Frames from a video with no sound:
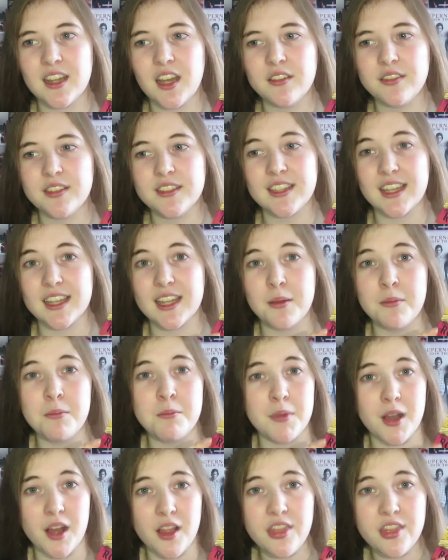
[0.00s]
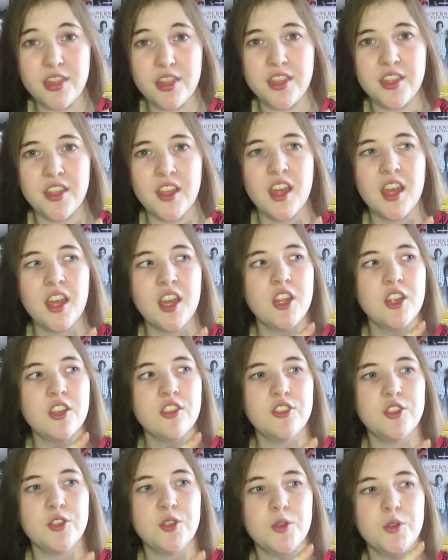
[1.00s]
half in like a month
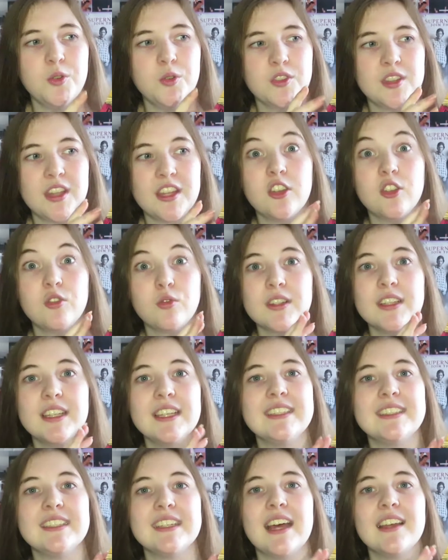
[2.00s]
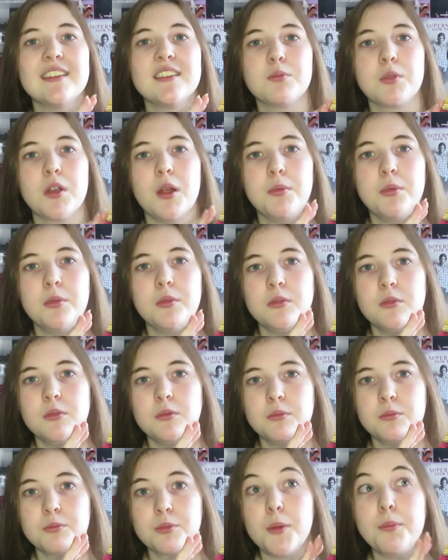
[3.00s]
so they could release it as a
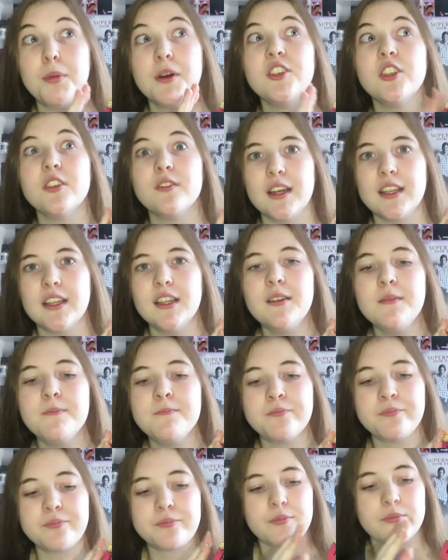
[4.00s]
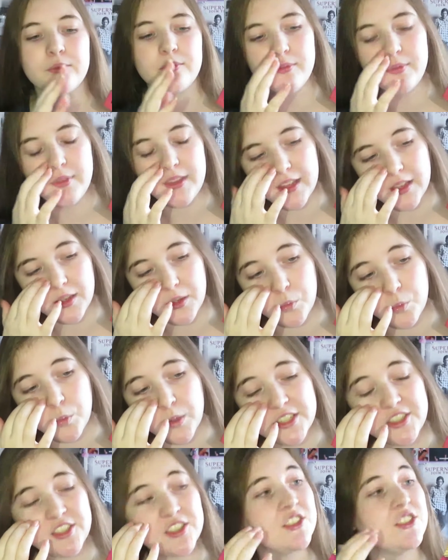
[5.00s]
proper novella,
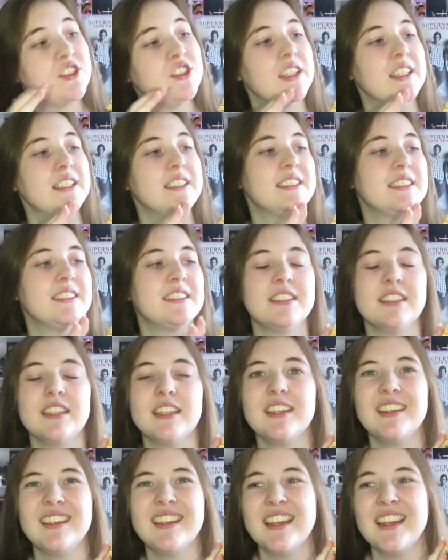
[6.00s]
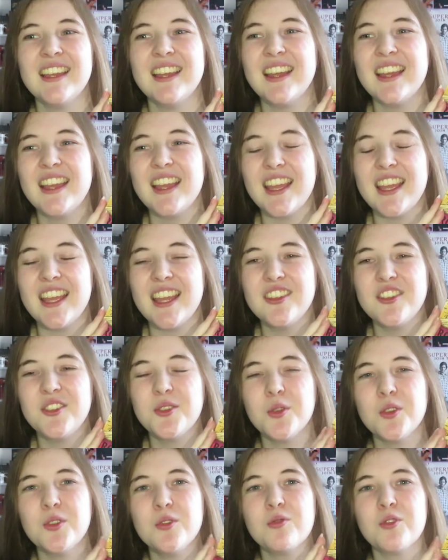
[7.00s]
which just, it
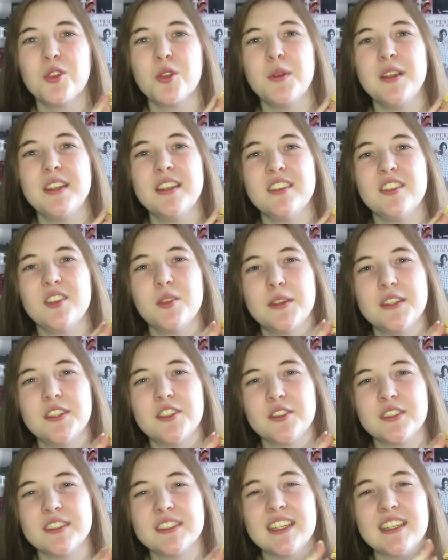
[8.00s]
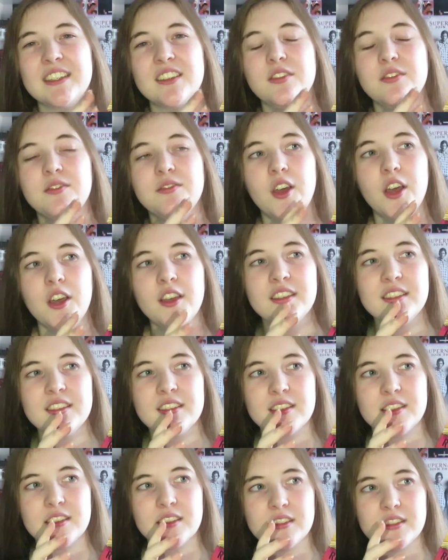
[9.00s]
sort of ruined the way the story is. Like the
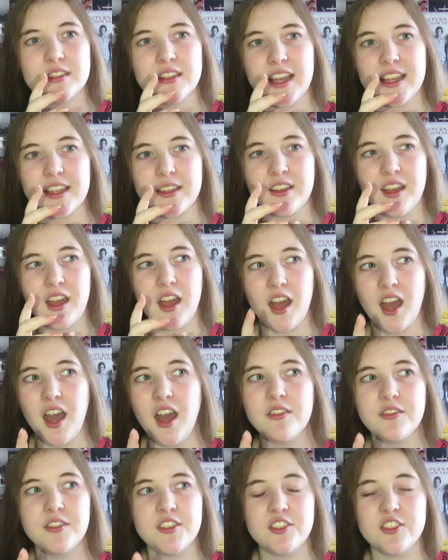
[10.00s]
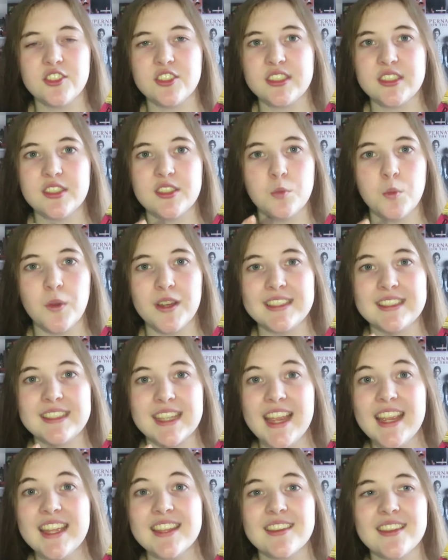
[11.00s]
first like half is just in one
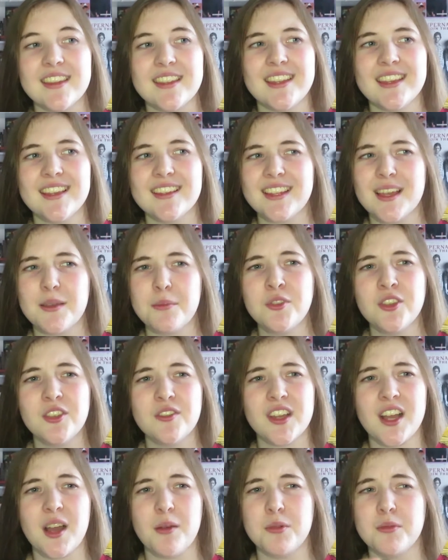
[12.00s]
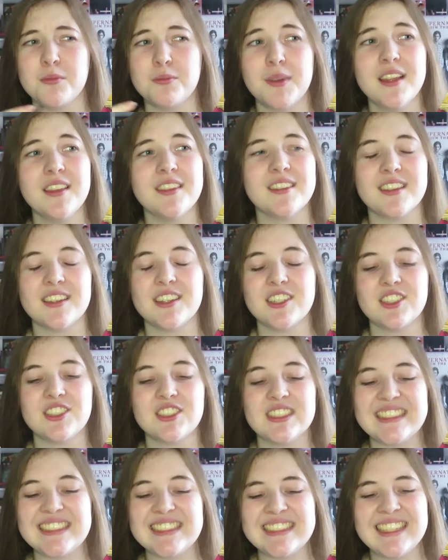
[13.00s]
day, and then the next happens over a couple of months, and
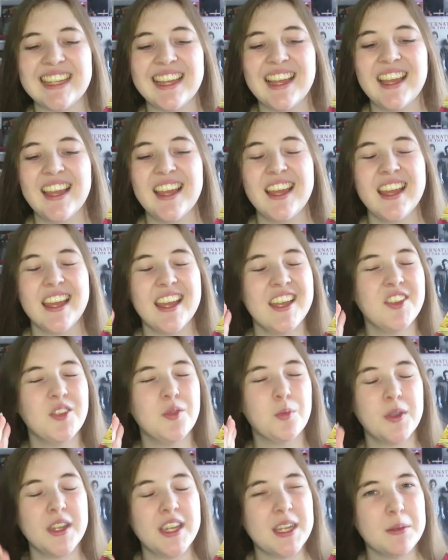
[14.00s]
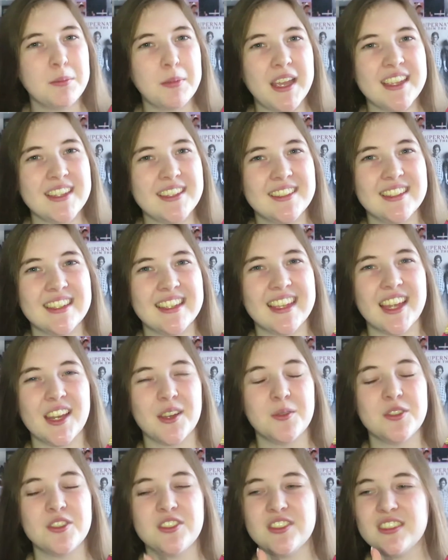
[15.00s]
it's weird pacing,
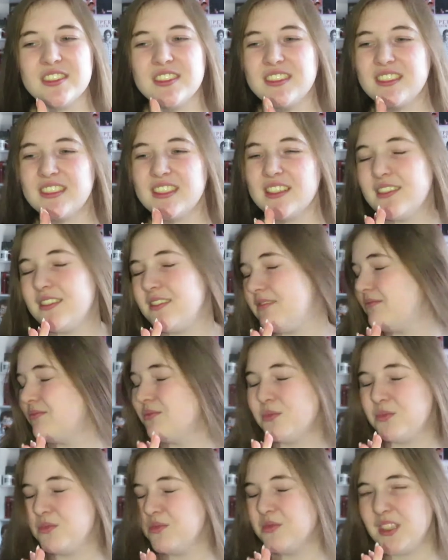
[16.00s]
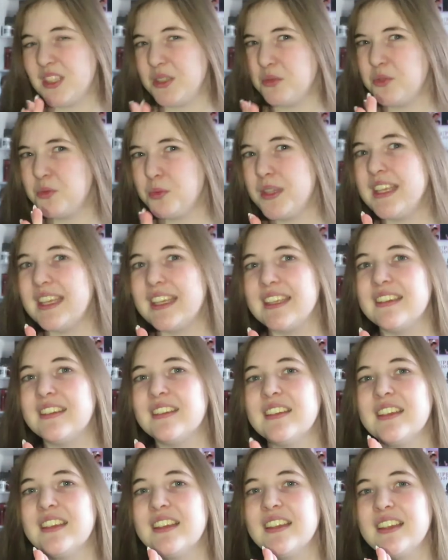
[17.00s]
and it was weird.
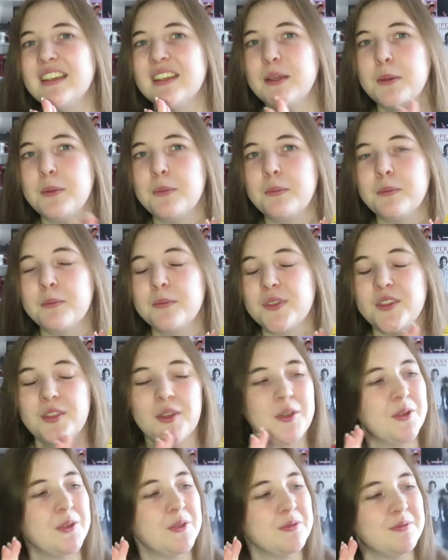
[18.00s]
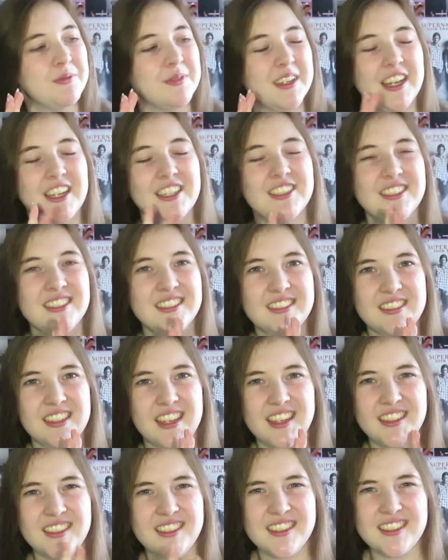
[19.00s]
So I just
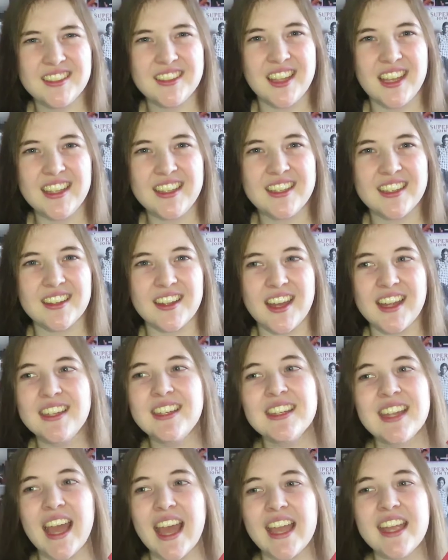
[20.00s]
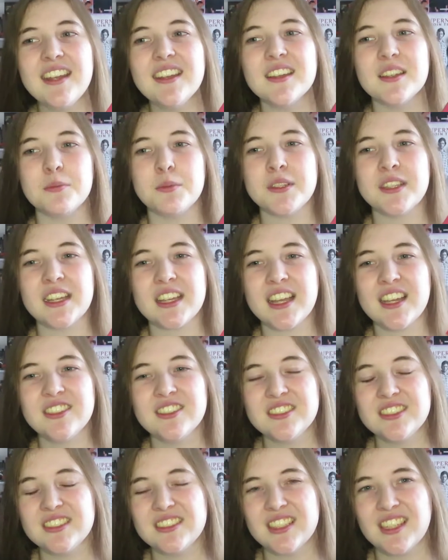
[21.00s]
didn't like it. I didn't hate it, but like I
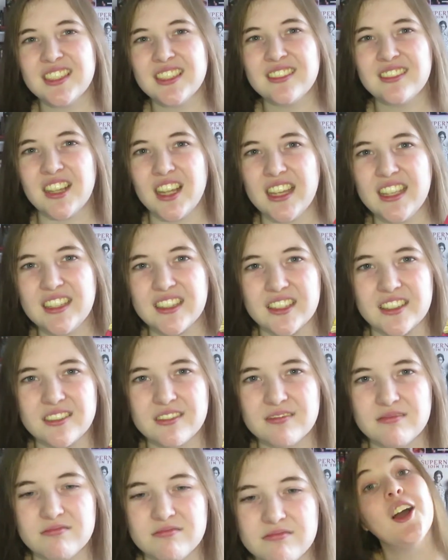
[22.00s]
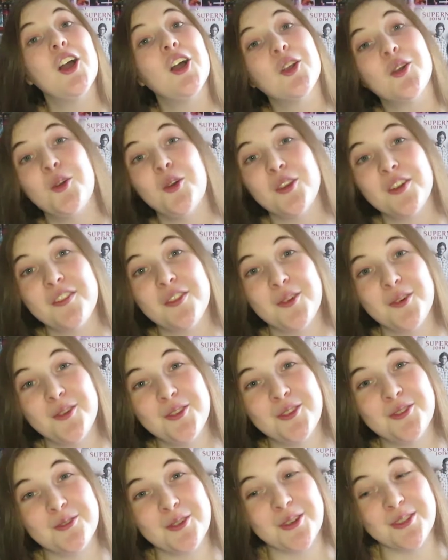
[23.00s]
didn't like it. Court of
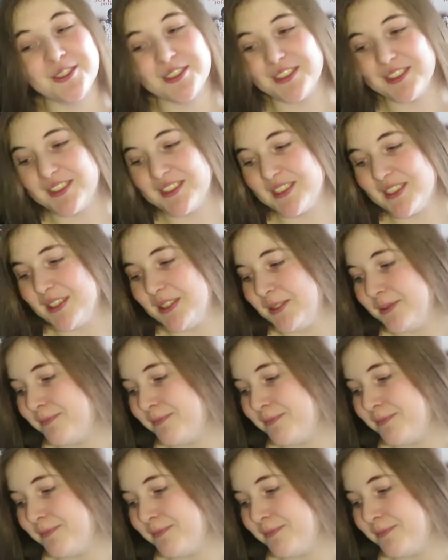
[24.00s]
Thorns and Roses.